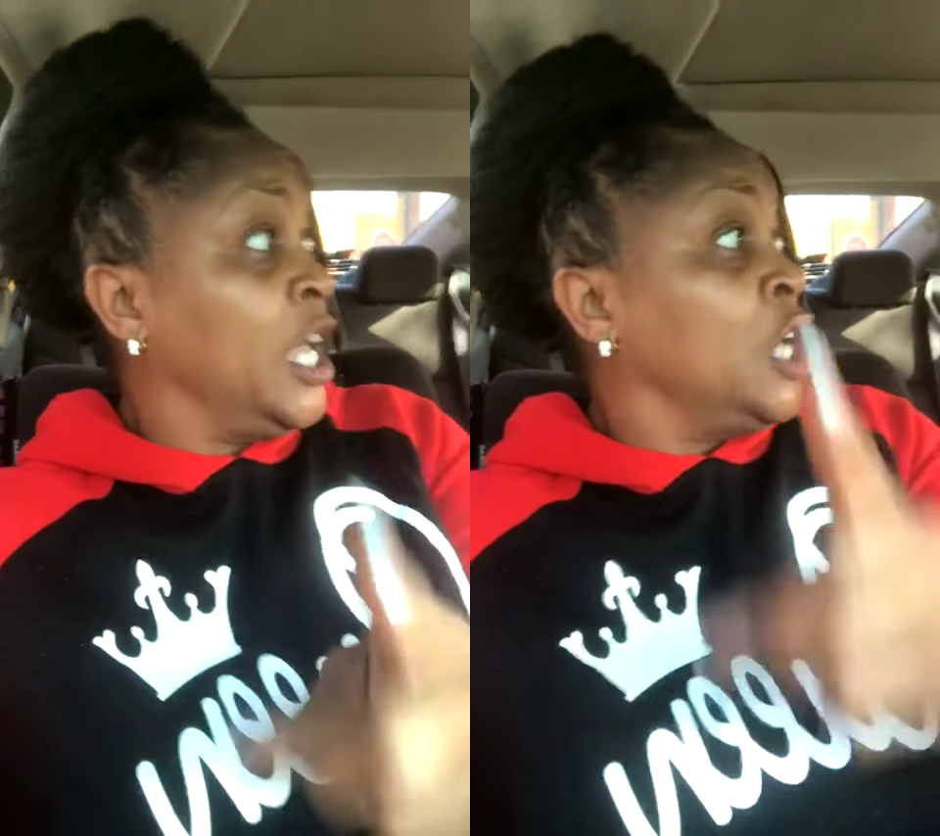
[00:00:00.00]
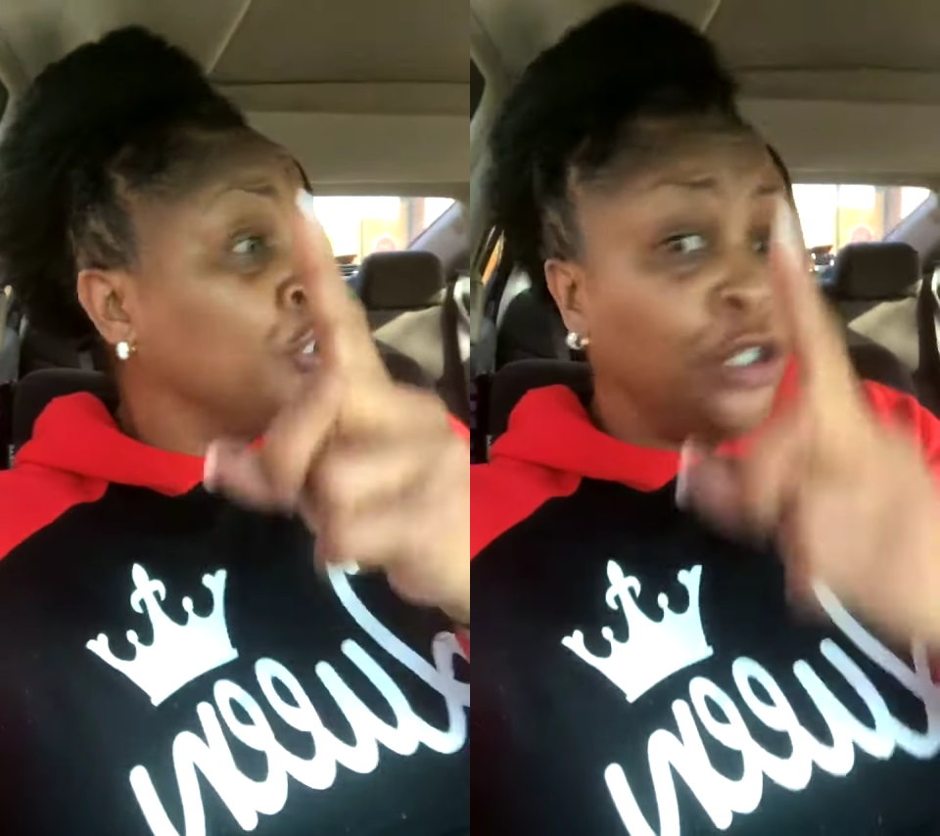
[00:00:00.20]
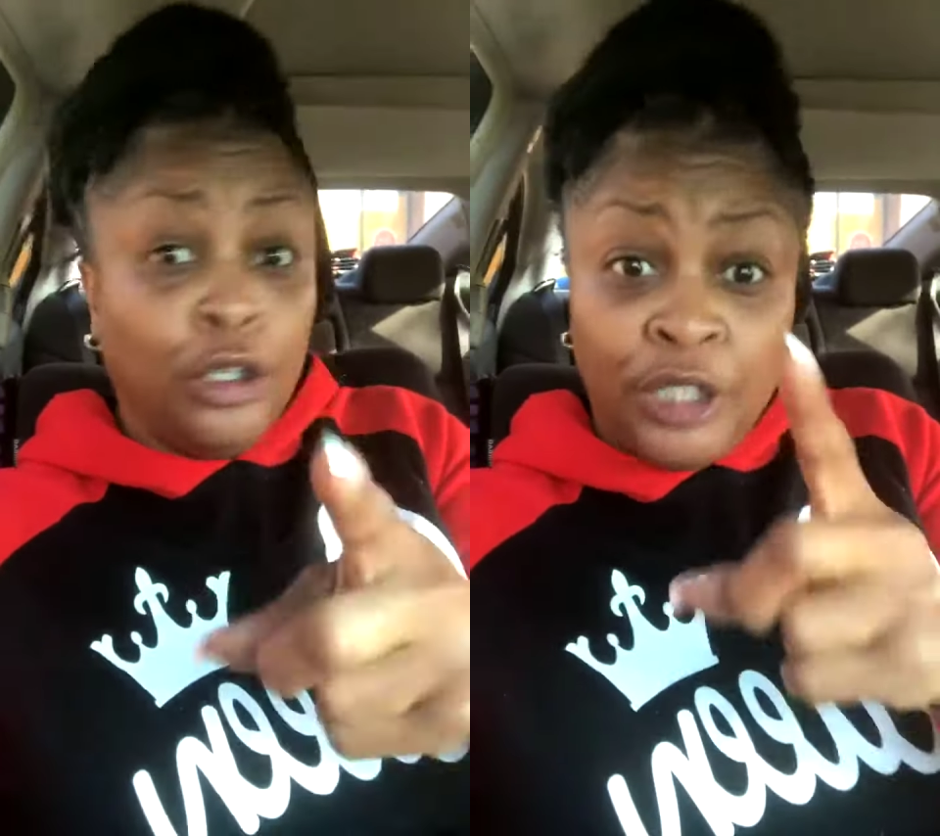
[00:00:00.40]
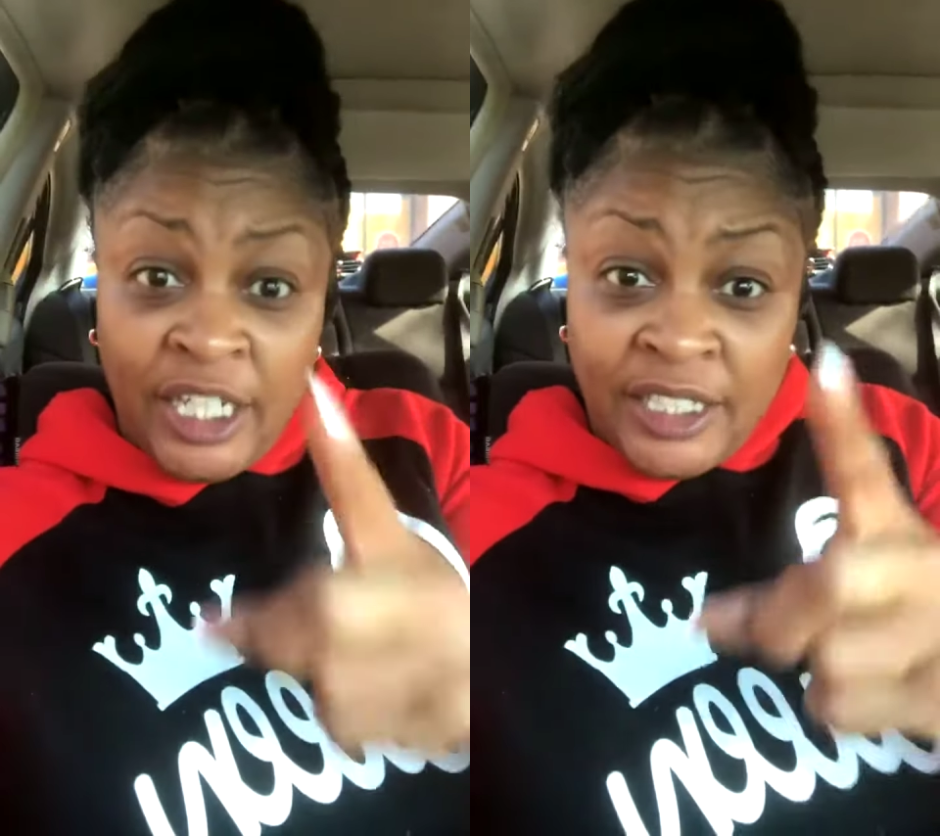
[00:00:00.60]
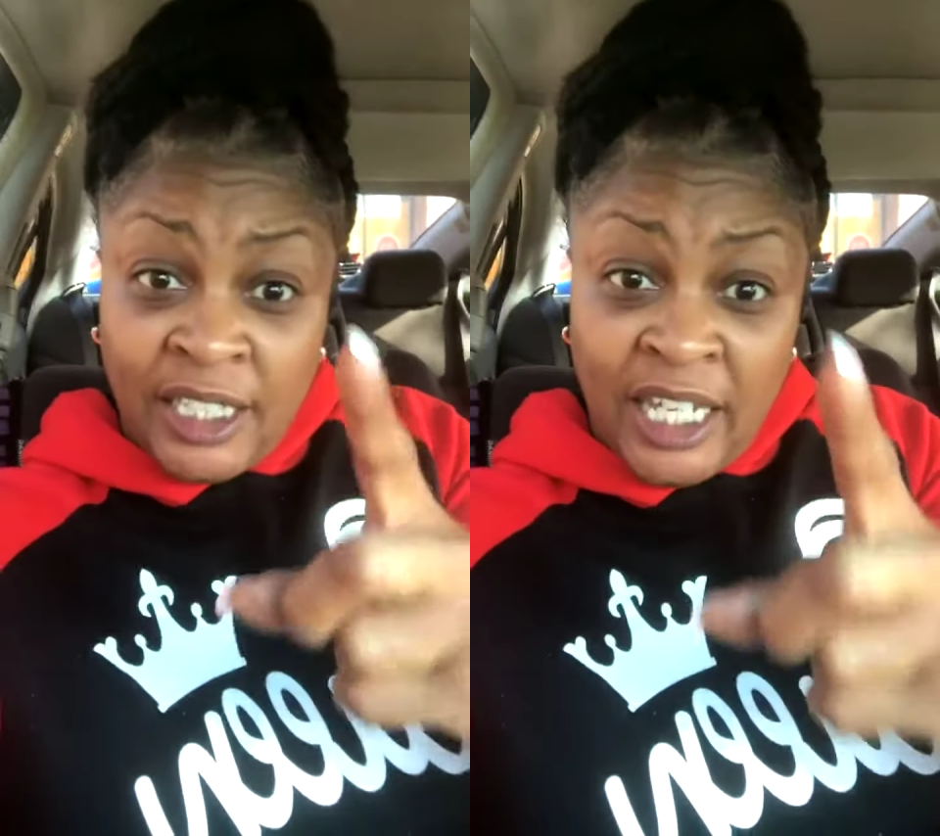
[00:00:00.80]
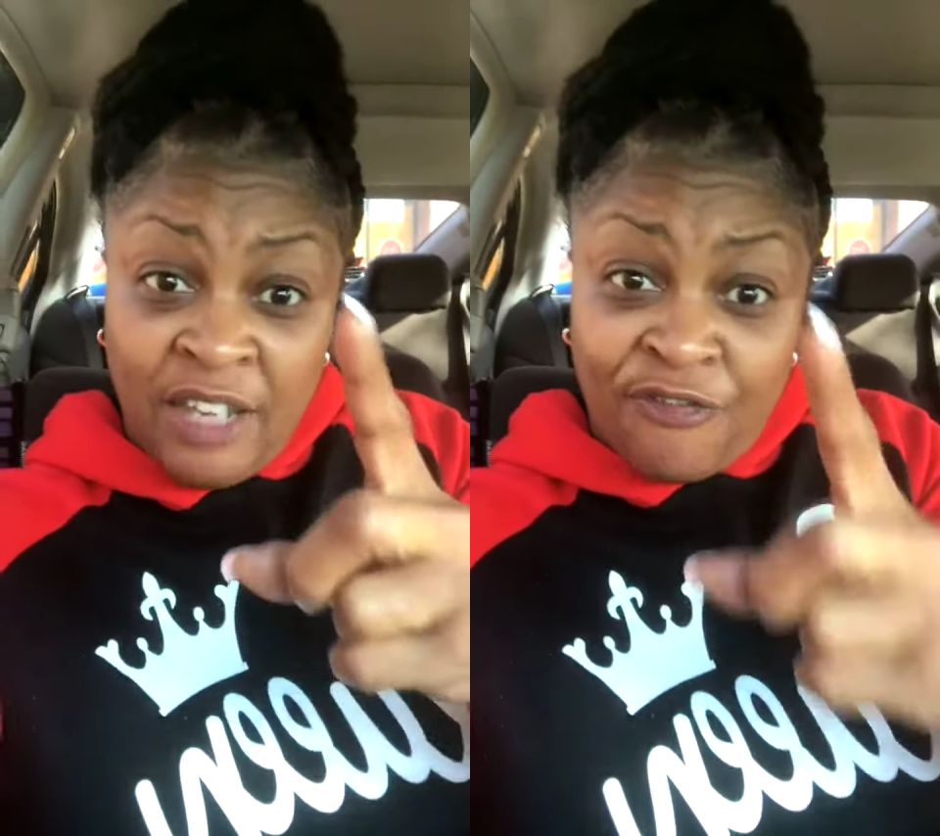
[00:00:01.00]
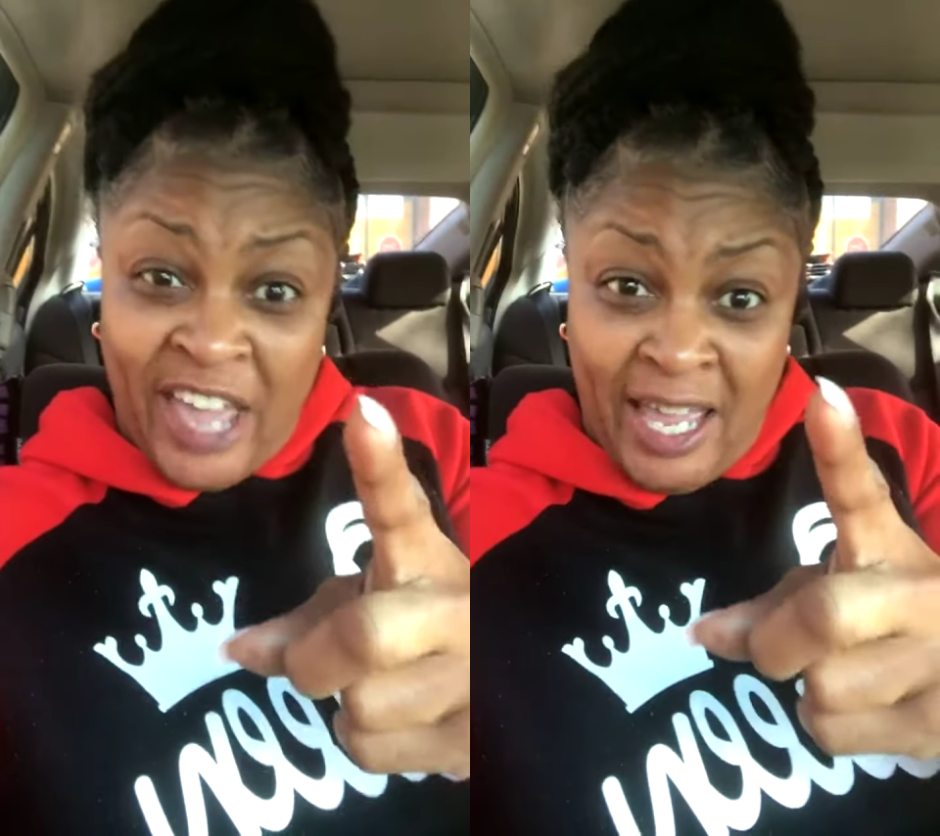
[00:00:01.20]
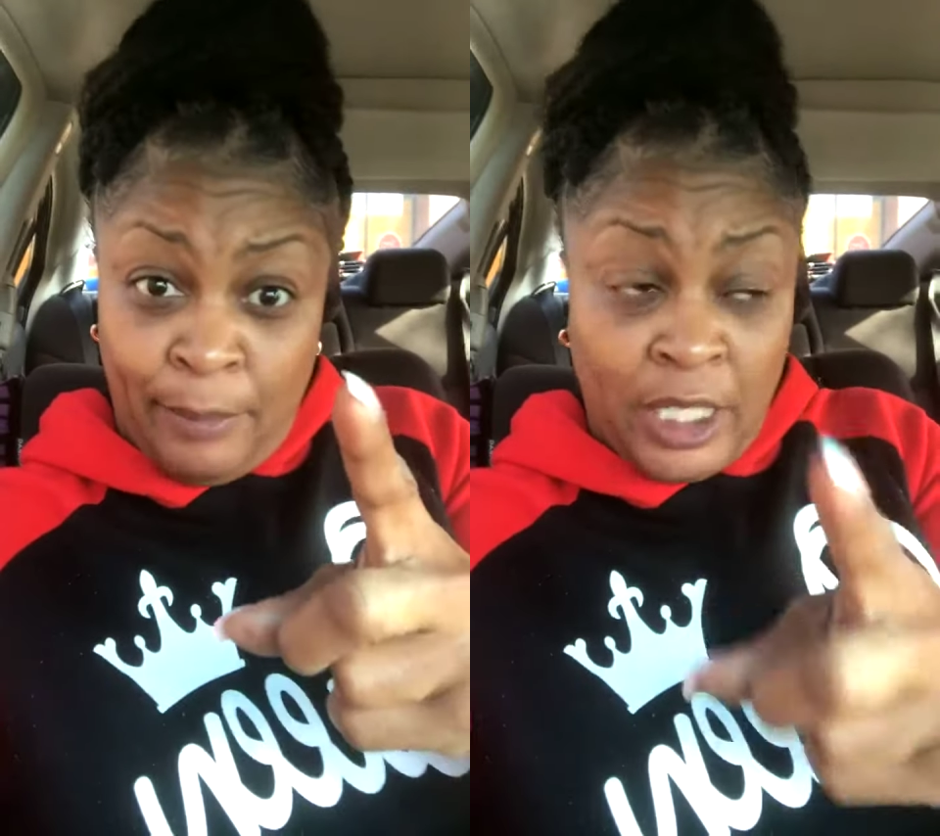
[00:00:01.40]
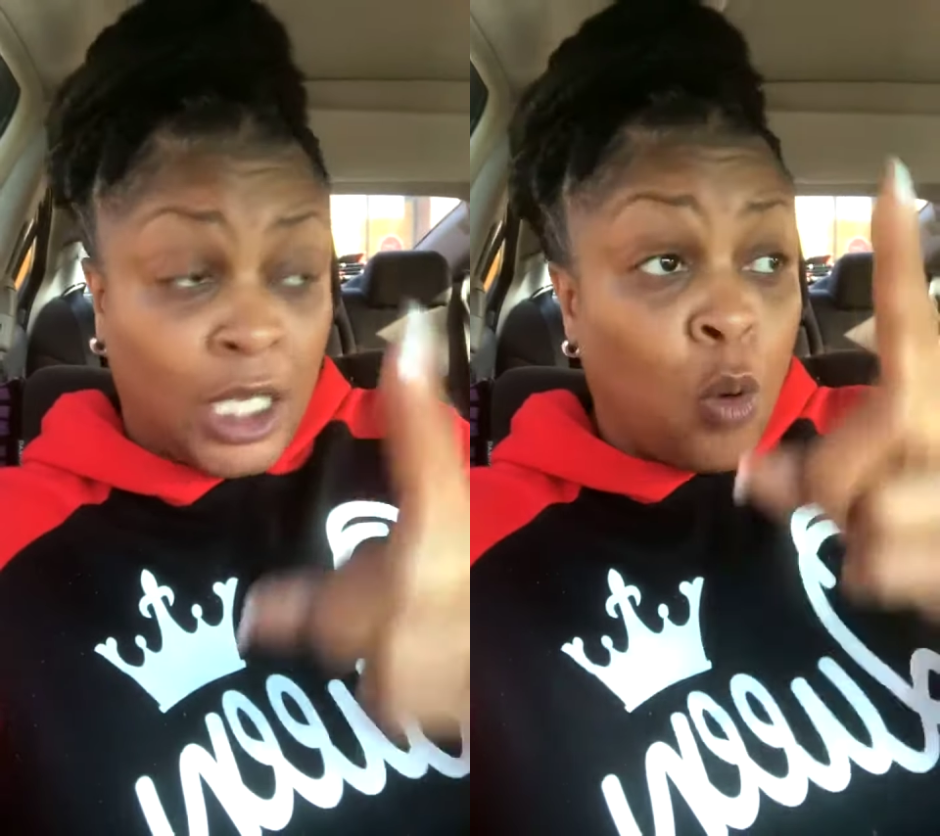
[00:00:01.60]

you need to leave family